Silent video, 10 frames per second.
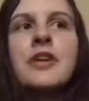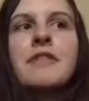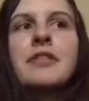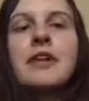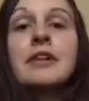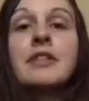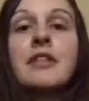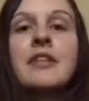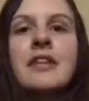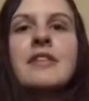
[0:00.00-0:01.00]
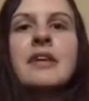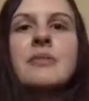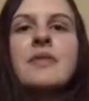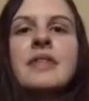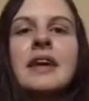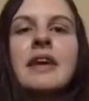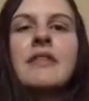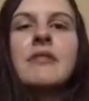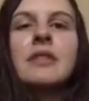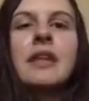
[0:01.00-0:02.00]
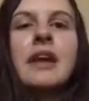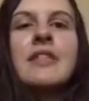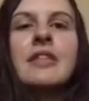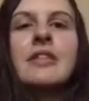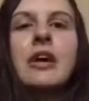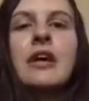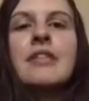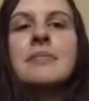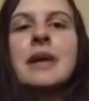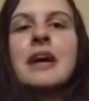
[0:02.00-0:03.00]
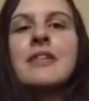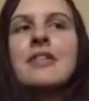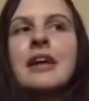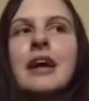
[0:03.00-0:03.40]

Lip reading: even though I know this is a movie that everyone likes and talks about.